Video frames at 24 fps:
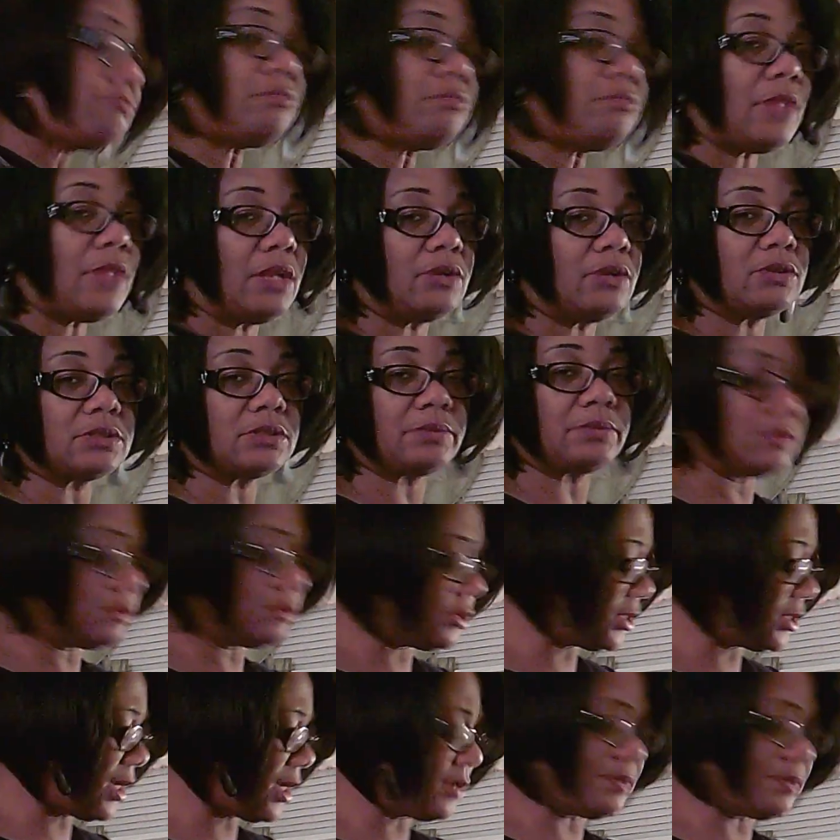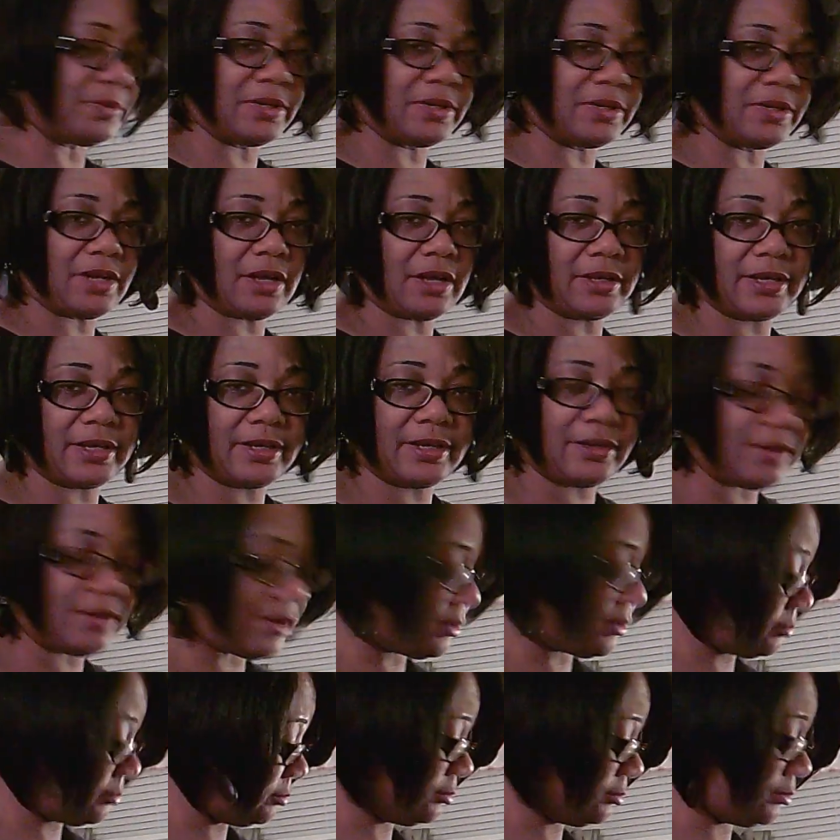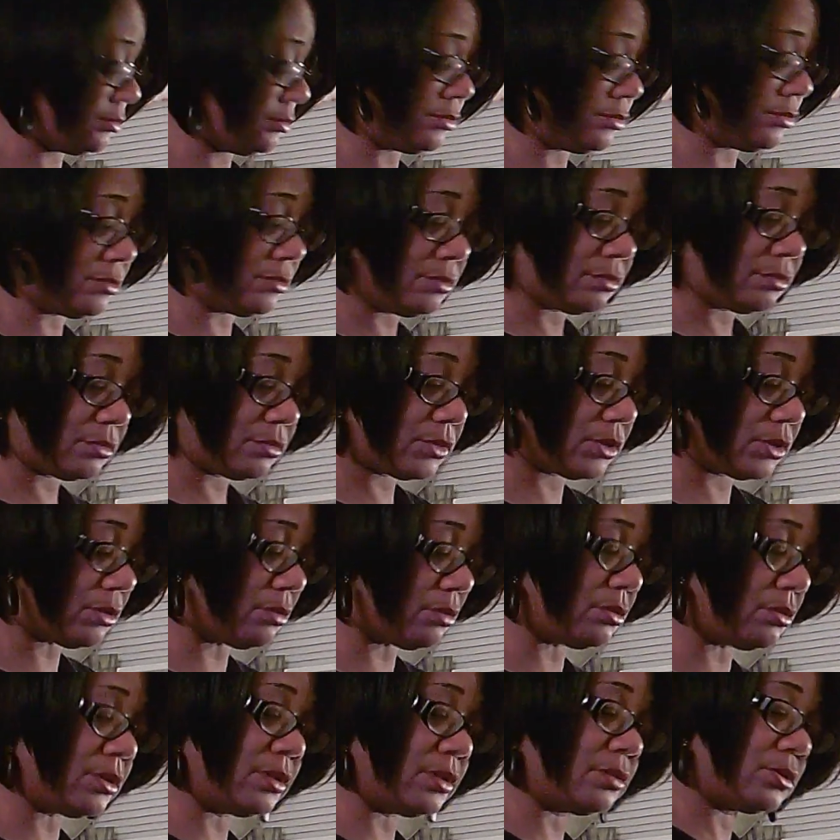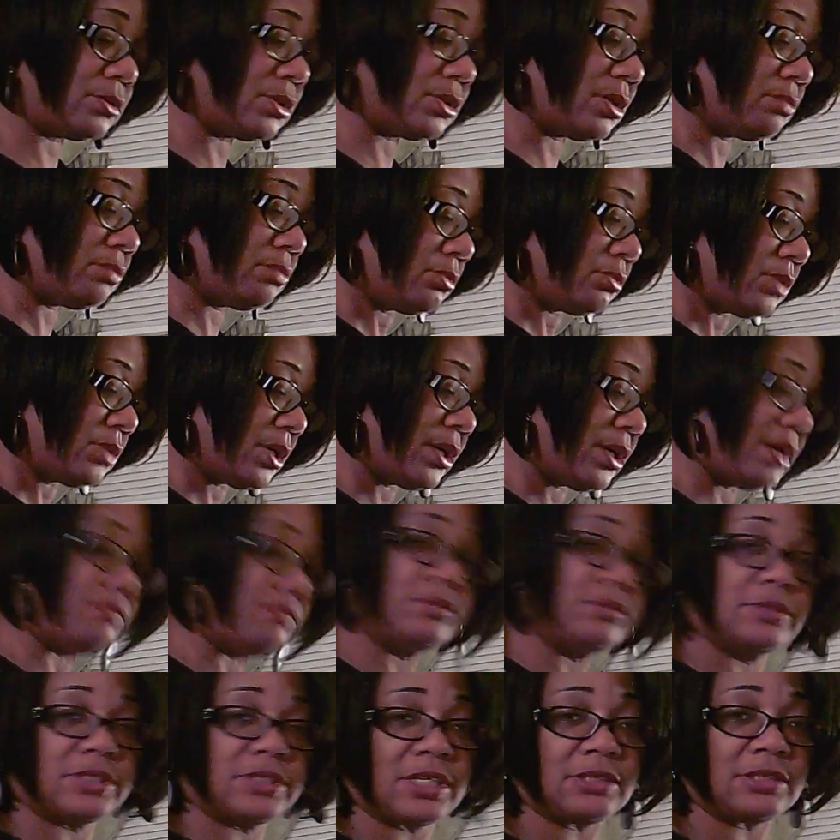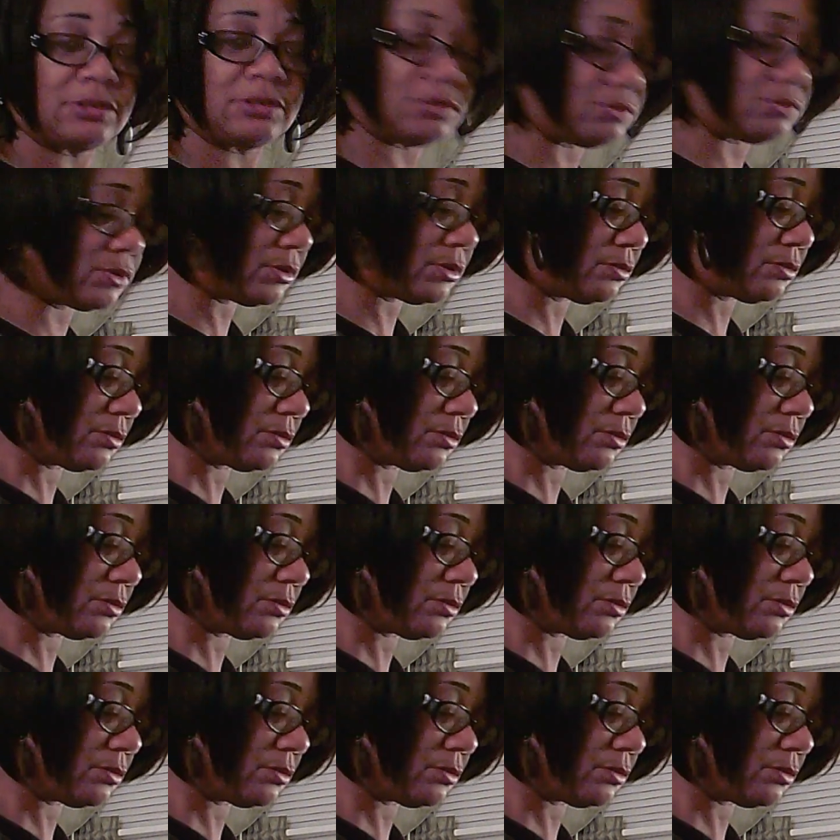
You know, it's like, ooh, child, you putting all that in there? Sure is, child. You gotta have a little taste to it.